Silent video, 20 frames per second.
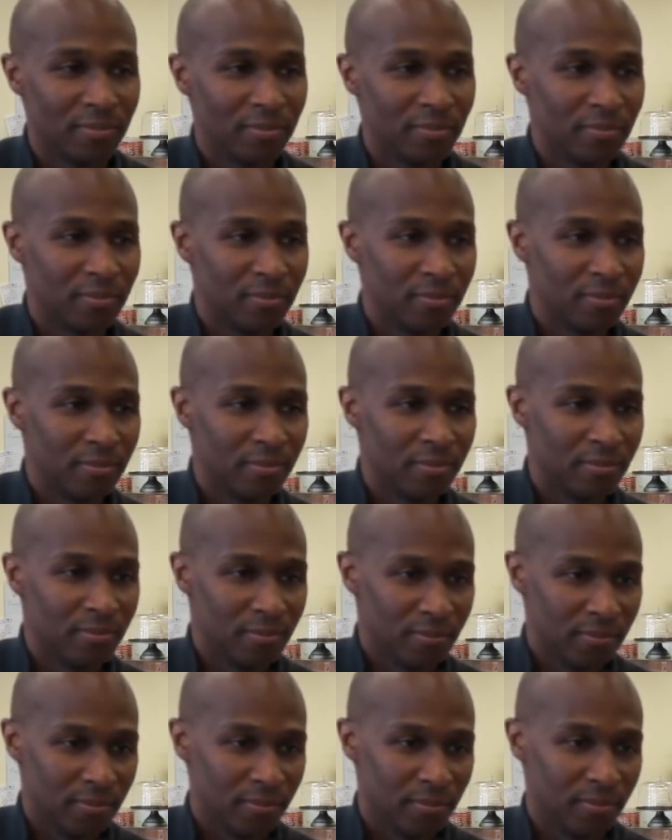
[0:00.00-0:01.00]

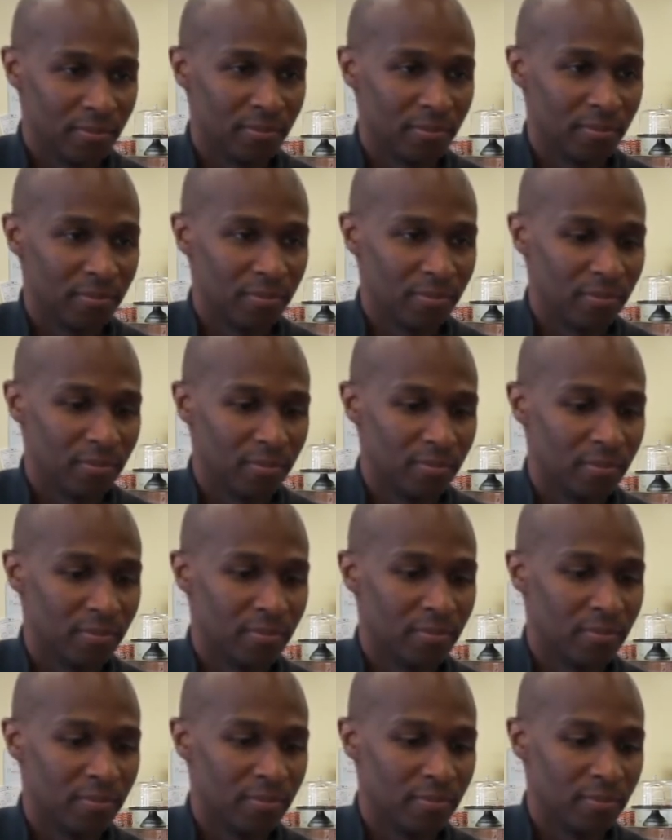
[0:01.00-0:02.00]

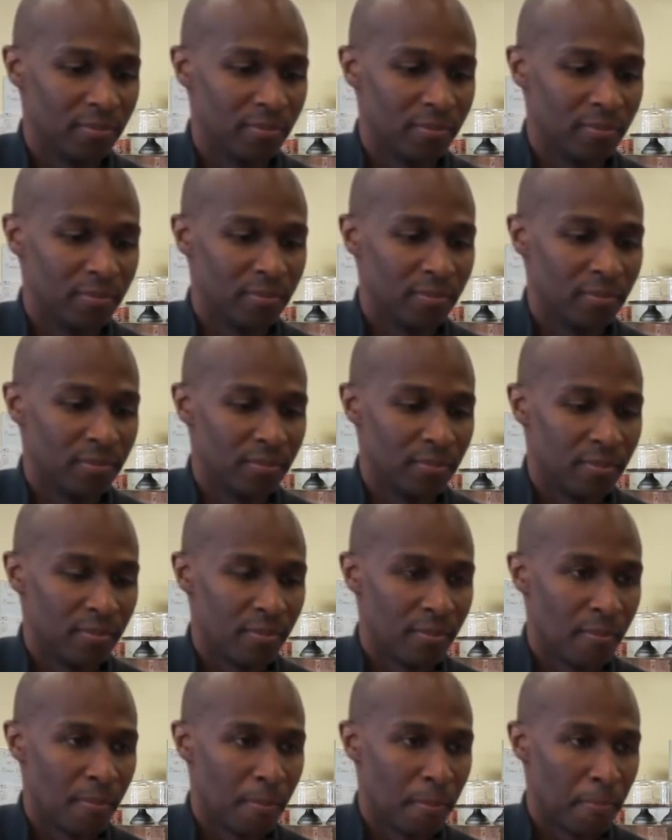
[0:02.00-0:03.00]

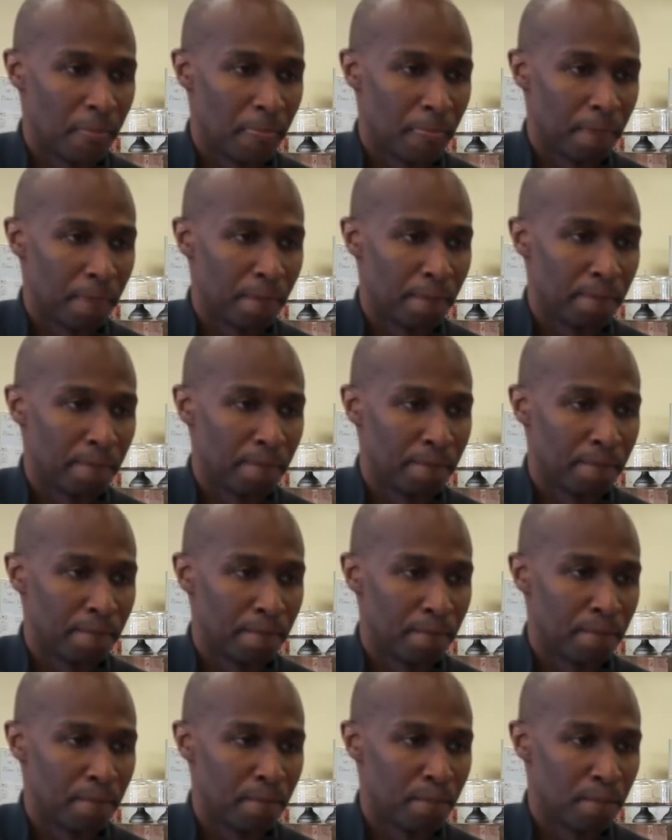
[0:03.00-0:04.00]

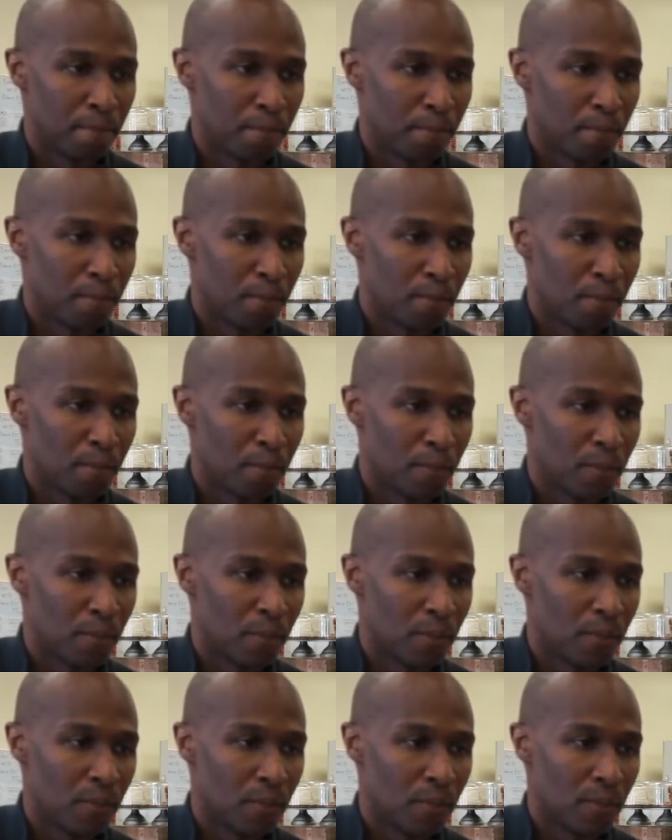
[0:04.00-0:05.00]

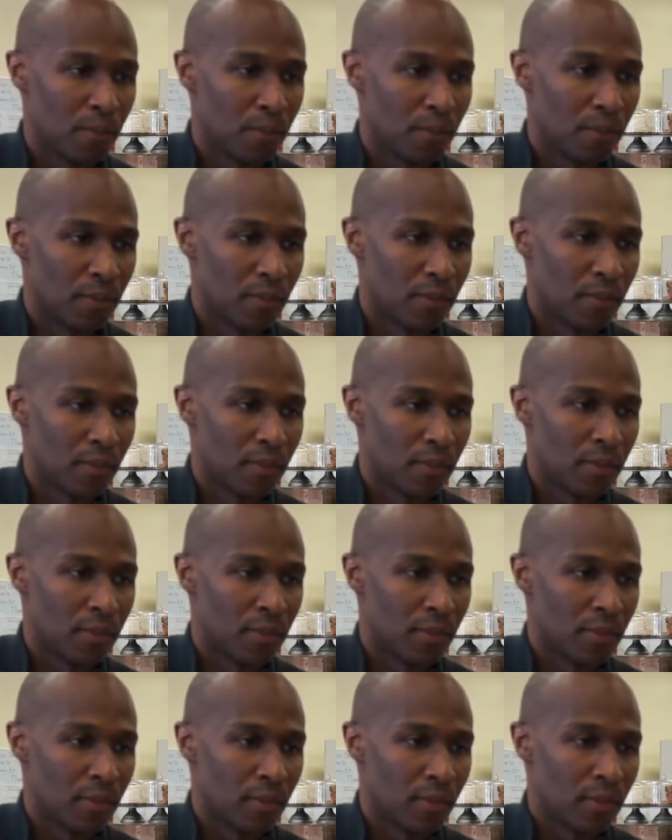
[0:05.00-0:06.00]

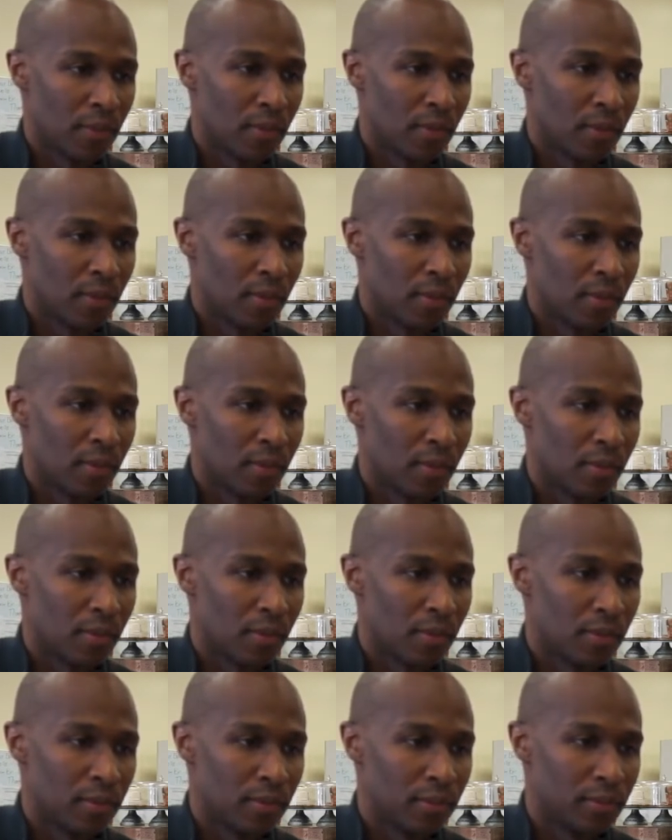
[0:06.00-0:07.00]

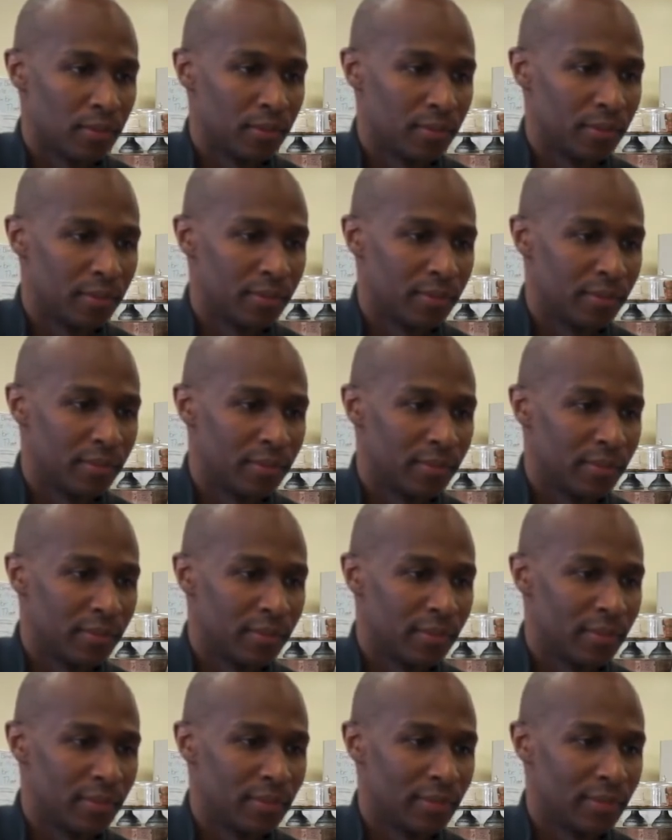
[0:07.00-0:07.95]
This person isn't speaking.